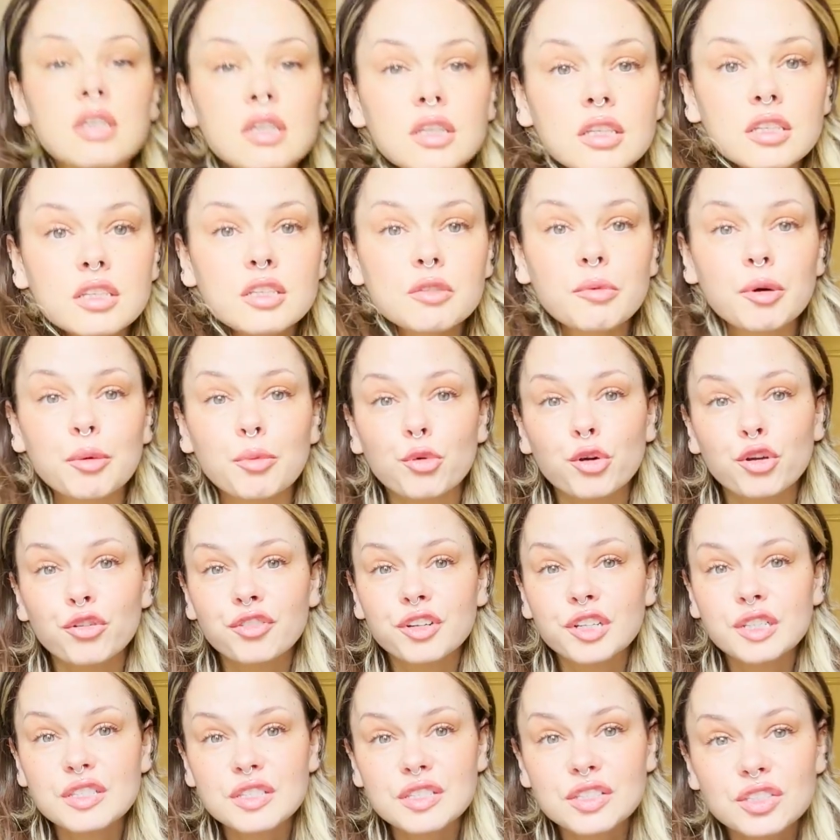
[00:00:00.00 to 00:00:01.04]
It's my
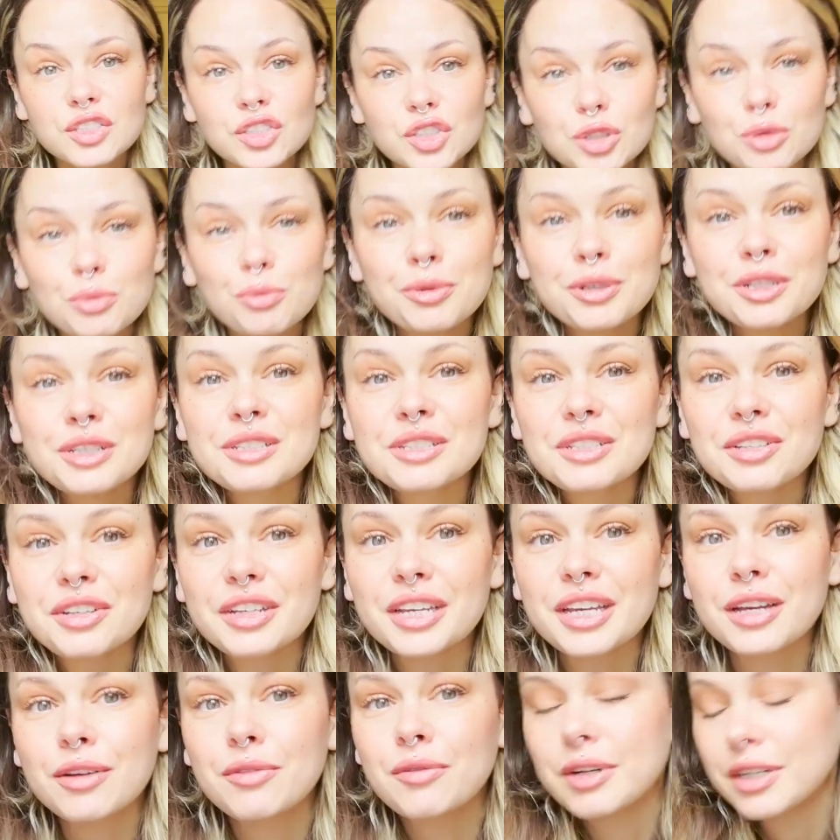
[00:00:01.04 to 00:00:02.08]
boyfriend's jumper, so I
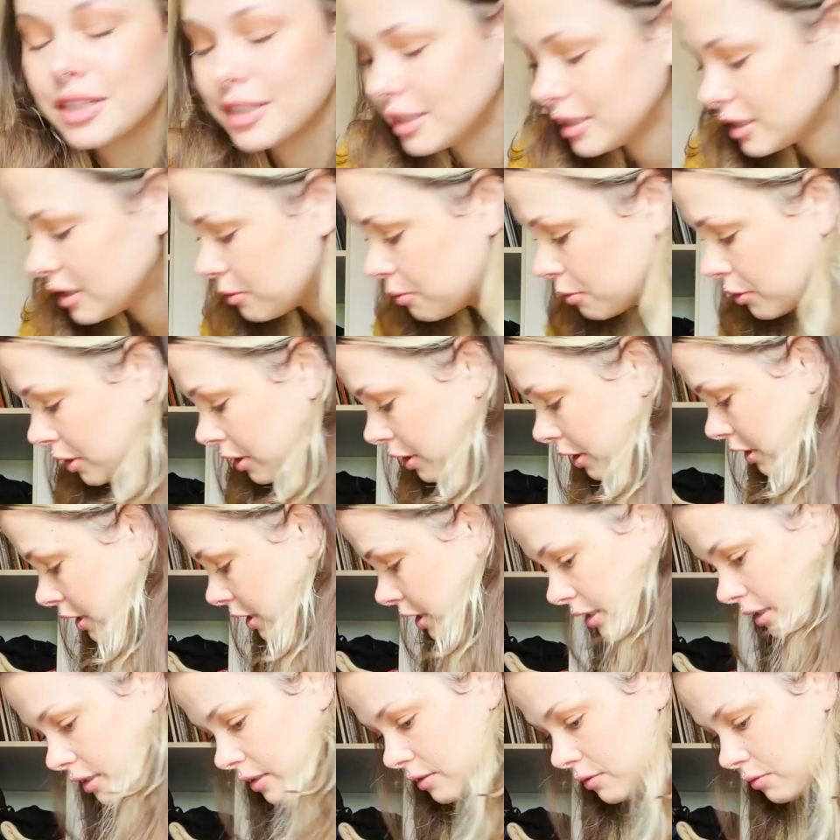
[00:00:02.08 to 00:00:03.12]
can't wear this, but it is